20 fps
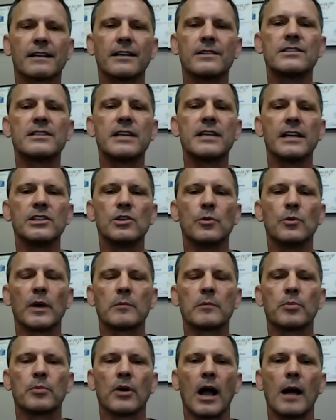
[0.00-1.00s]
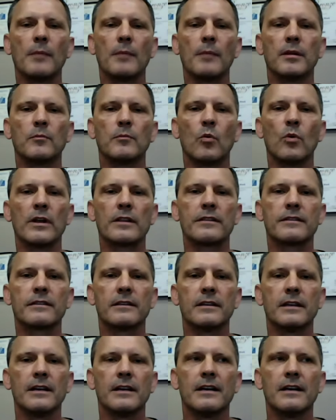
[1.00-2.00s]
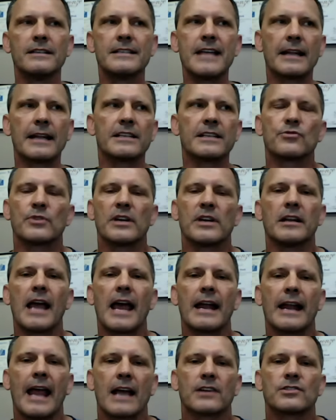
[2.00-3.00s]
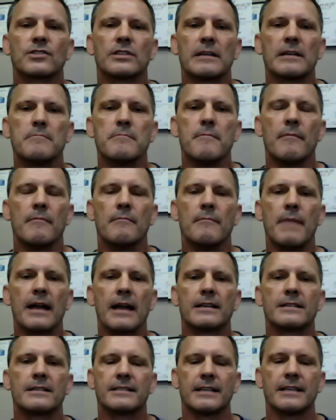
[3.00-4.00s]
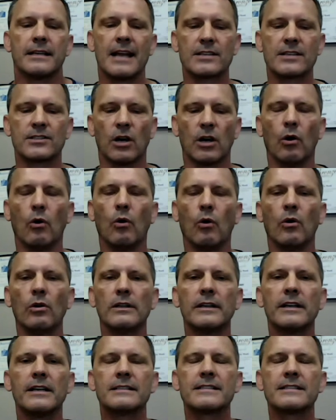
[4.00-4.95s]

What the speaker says: continuing problem with dentistry and actually medicine as a whole.